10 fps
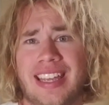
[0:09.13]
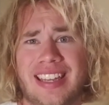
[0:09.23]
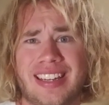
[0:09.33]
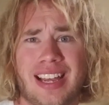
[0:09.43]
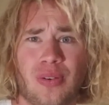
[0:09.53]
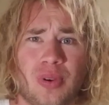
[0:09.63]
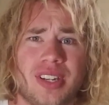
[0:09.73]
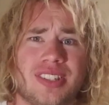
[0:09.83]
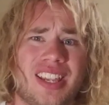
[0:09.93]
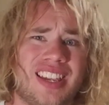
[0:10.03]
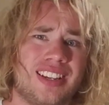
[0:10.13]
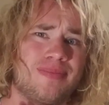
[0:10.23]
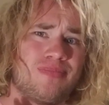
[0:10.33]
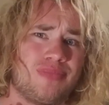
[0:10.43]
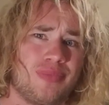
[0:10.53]
And I want to say,
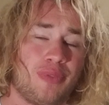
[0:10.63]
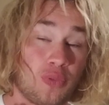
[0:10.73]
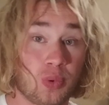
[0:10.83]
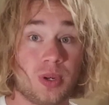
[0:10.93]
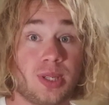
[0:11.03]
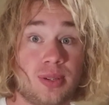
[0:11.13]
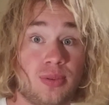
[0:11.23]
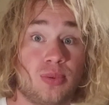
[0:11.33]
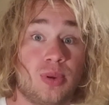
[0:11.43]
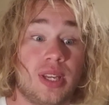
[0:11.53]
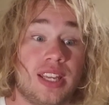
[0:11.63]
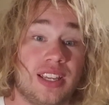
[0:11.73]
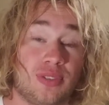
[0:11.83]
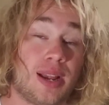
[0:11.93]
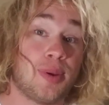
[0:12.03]
before you
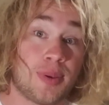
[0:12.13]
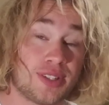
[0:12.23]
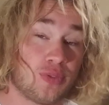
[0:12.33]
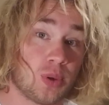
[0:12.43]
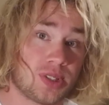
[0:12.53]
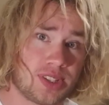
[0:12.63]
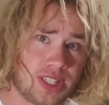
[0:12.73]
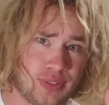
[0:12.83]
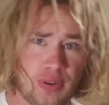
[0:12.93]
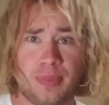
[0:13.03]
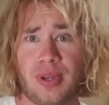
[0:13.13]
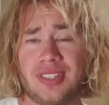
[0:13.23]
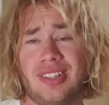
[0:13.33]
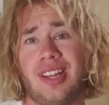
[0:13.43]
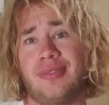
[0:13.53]
grab your pitchforks, it's from a place
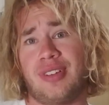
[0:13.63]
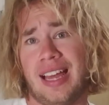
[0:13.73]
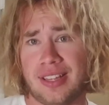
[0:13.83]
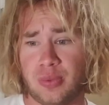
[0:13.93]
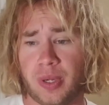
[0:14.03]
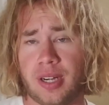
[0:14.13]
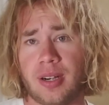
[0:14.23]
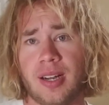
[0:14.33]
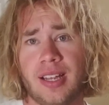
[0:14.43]
of love, I swear.